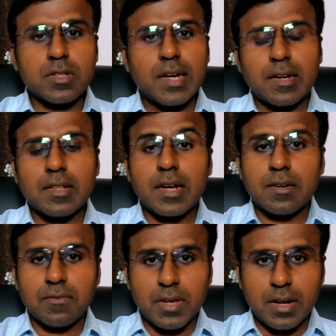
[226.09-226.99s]
society
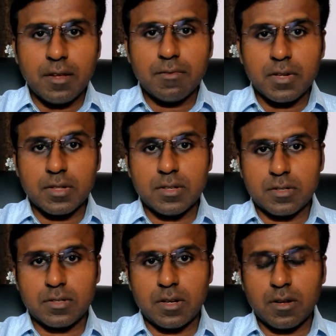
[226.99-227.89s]
that we live in
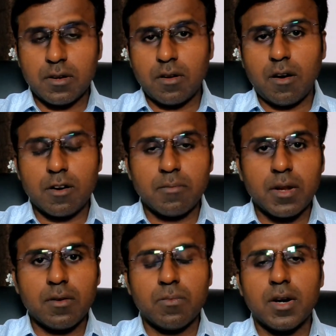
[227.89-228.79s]
this uh,
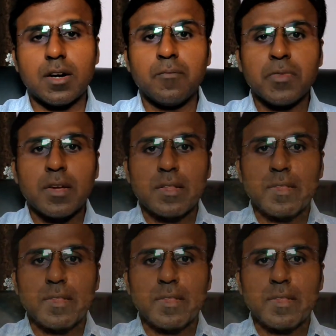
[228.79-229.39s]
normal world